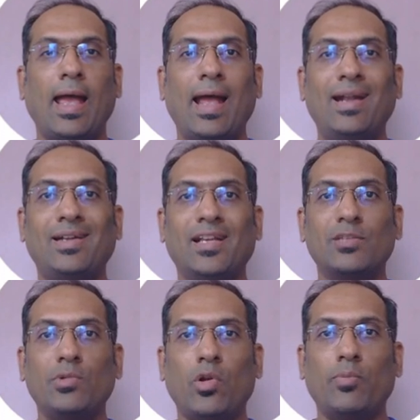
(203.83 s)
and it
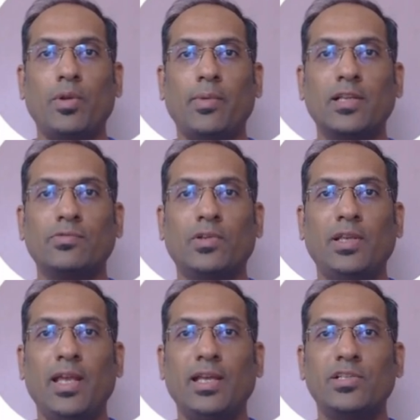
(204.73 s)
has been optimized for
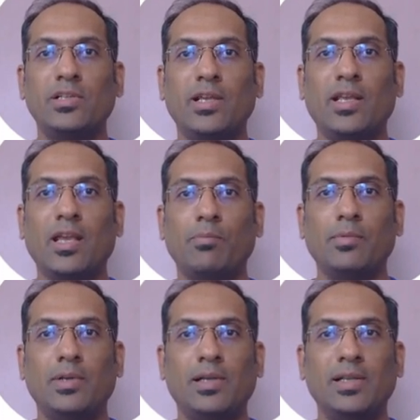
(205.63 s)
the agentic
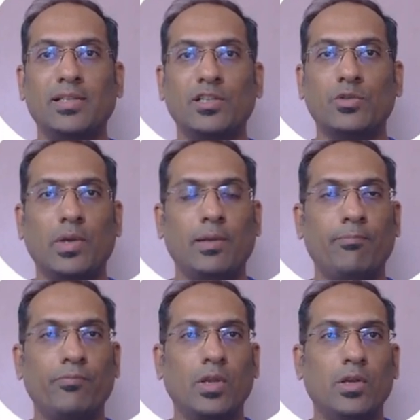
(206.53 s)
capabilities as well.
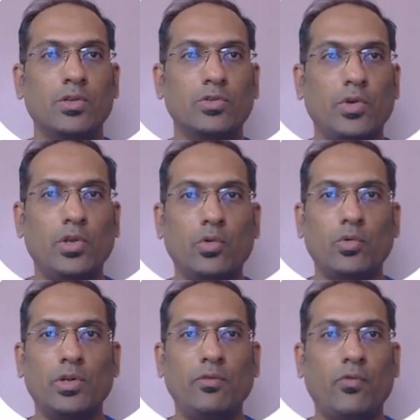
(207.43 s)
So in
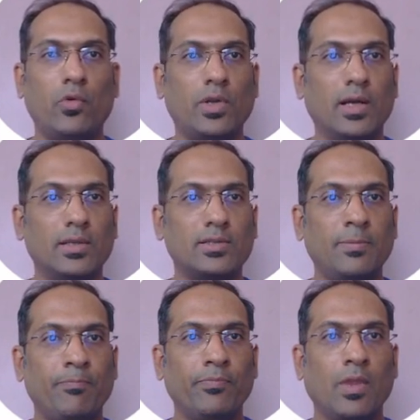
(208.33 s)
total 4 tasks.